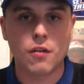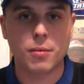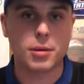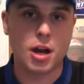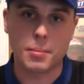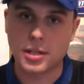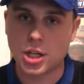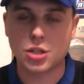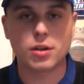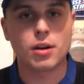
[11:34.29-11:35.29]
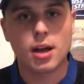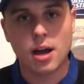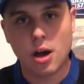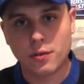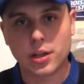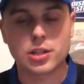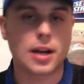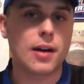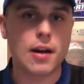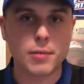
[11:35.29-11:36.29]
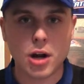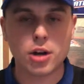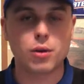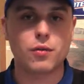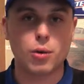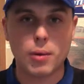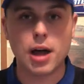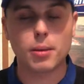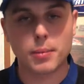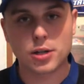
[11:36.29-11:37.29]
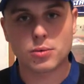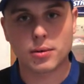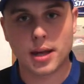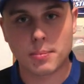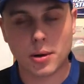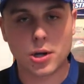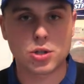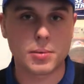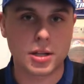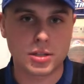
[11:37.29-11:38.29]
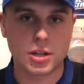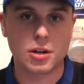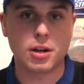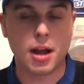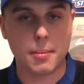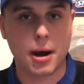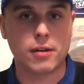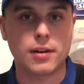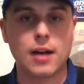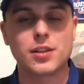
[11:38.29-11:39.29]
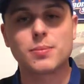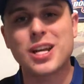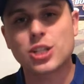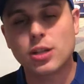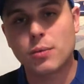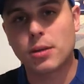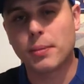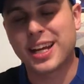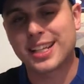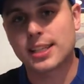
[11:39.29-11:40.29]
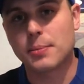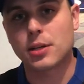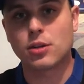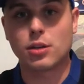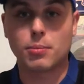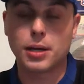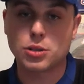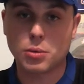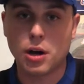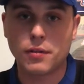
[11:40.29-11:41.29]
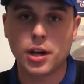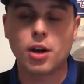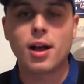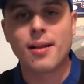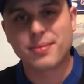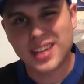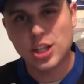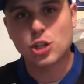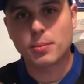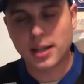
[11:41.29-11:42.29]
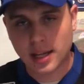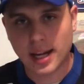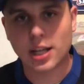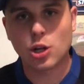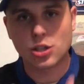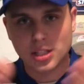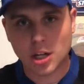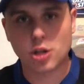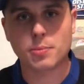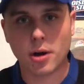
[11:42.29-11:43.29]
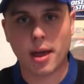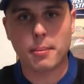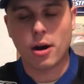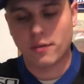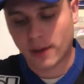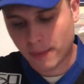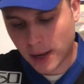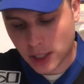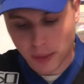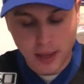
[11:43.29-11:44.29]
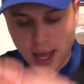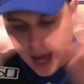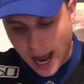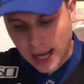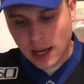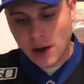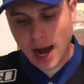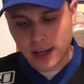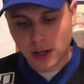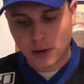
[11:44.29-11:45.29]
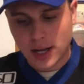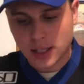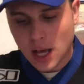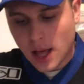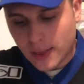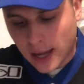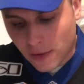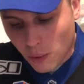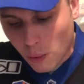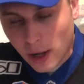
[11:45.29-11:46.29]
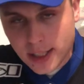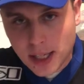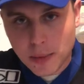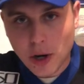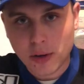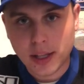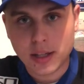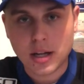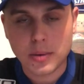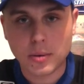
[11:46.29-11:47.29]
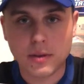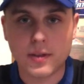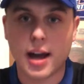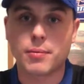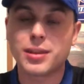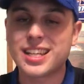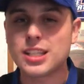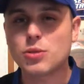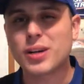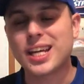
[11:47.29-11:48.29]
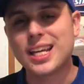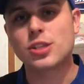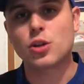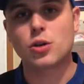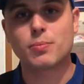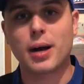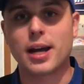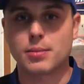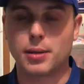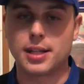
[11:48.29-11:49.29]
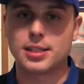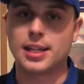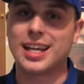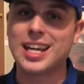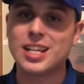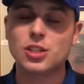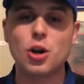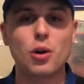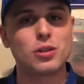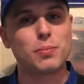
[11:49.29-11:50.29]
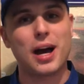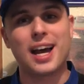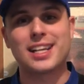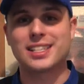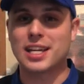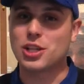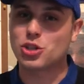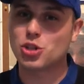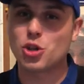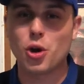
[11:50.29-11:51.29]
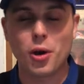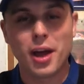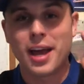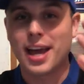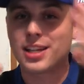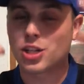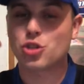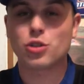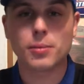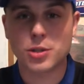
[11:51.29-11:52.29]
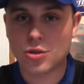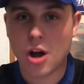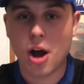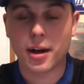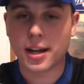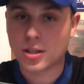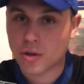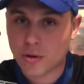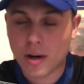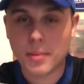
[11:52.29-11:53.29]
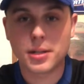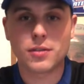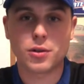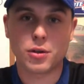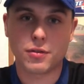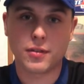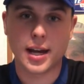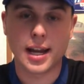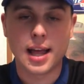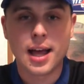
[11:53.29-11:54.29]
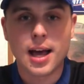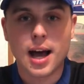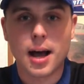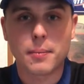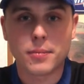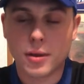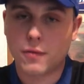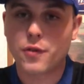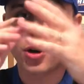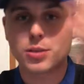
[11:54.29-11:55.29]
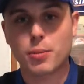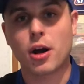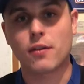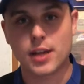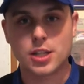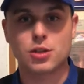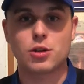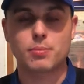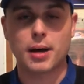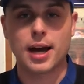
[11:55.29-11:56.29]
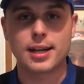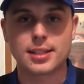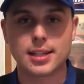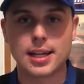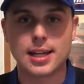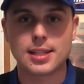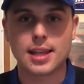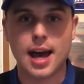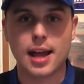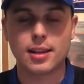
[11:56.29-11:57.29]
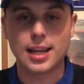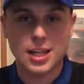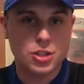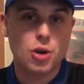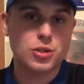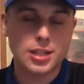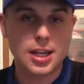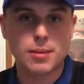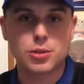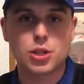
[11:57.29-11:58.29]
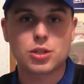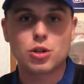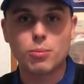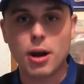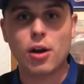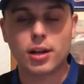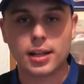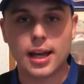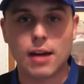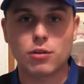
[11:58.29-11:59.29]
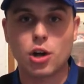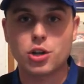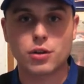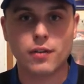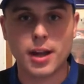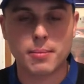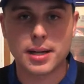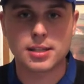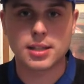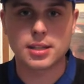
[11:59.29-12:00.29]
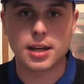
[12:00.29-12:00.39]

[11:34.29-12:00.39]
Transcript: from the competition over the years. I've been arguing for a while that BYU should be considered a Power 5, especially with them being accepted to the Big 12 here. They should be getting considered as part of that Power 5 matchup. Anyhow, I digress. They have one team currently in the top 25, but this is where East Coast bias plays in. East Coast bias is extremely strong and incredibly difficult to fight. The first part of East Coast bias is that the East Coast teams just numerically have larger fan bases.